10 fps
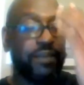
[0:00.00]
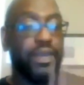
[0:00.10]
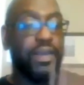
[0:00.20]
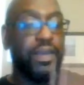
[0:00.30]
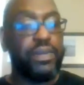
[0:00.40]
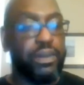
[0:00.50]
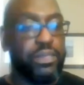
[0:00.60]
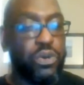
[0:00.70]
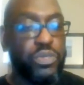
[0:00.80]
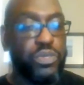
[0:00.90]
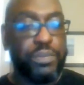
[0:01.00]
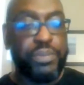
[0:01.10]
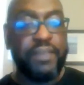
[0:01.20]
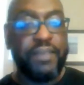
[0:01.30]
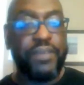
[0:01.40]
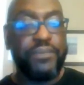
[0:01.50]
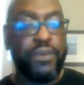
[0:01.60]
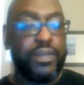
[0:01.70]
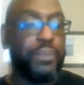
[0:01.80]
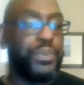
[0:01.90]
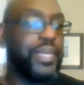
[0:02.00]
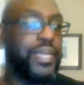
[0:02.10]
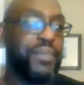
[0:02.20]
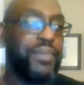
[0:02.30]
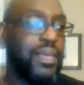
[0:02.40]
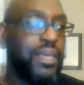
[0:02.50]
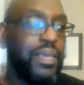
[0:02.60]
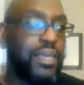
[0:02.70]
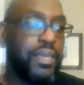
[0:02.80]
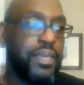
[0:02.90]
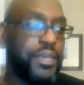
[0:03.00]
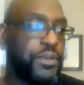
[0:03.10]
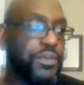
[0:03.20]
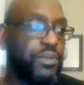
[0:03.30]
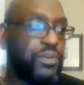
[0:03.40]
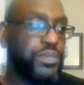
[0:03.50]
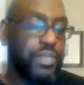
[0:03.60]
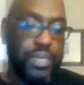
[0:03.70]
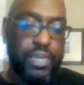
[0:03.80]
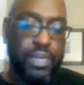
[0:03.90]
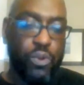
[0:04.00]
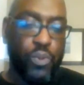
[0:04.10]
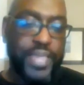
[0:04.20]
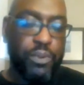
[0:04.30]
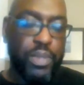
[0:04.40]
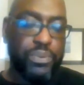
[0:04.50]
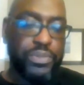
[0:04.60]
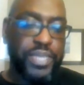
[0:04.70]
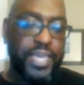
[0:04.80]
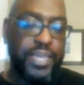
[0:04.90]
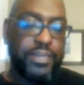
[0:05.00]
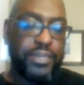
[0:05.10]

our loads and planning freight for our company, there was a way that we proceeded to